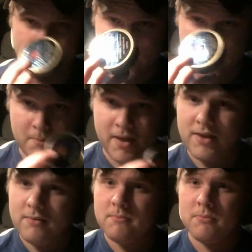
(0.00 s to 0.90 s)
Take
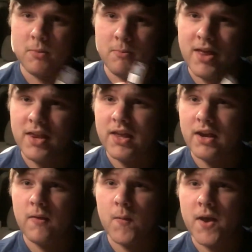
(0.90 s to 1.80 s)
mint, put mint in
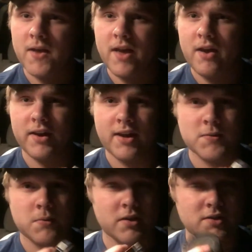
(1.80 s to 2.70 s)
on the way there, and
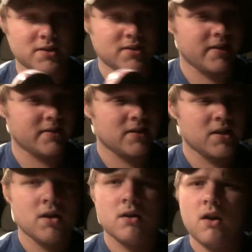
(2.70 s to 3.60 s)
guess what? She says,
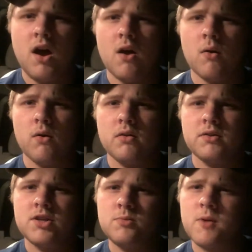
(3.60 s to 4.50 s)
"Oh,
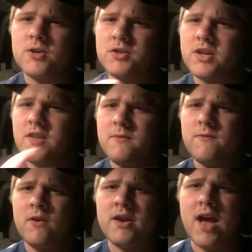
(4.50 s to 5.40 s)
did you brush your teeth
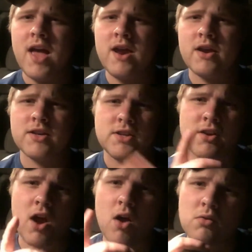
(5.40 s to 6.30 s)
before you got here? Because
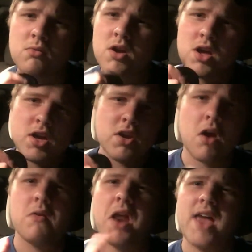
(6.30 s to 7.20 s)
you're all
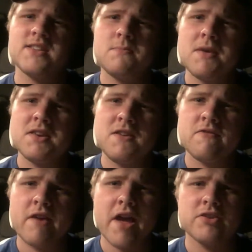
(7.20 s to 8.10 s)
nice and minty
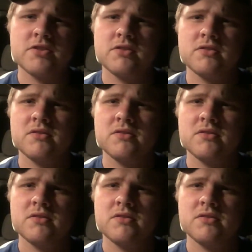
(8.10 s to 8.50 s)
fresh."